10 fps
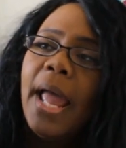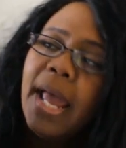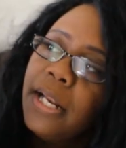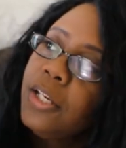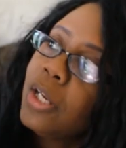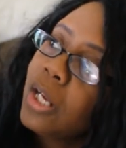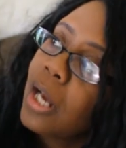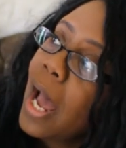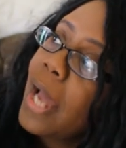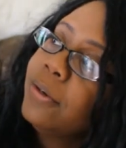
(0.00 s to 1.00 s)
And
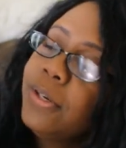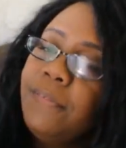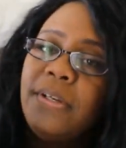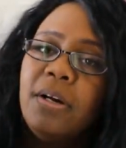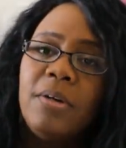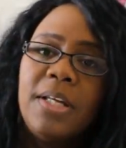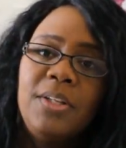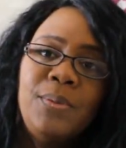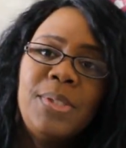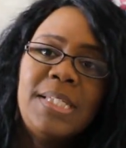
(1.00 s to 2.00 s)
I don't even know,
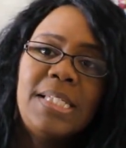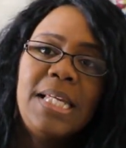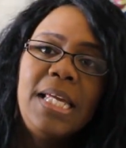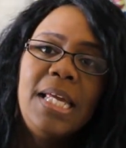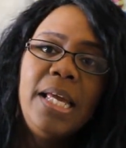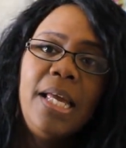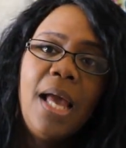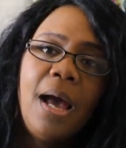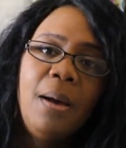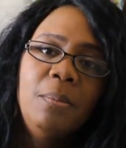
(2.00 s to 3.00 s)
can you see
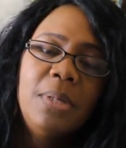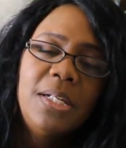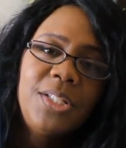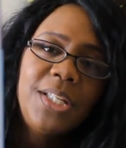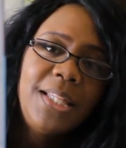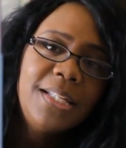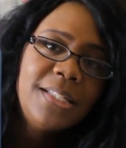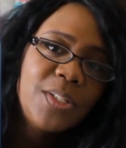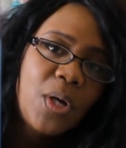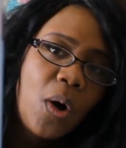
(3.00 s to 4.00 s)
how much
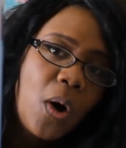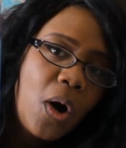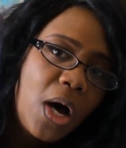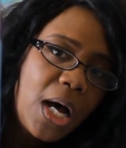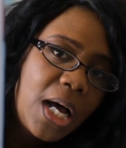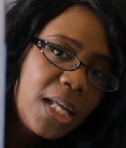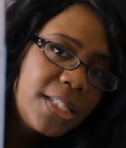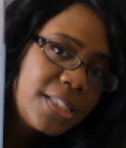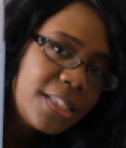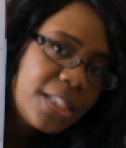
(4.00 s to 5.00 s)
this
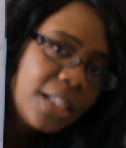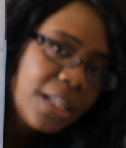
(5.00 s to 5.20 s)
cost?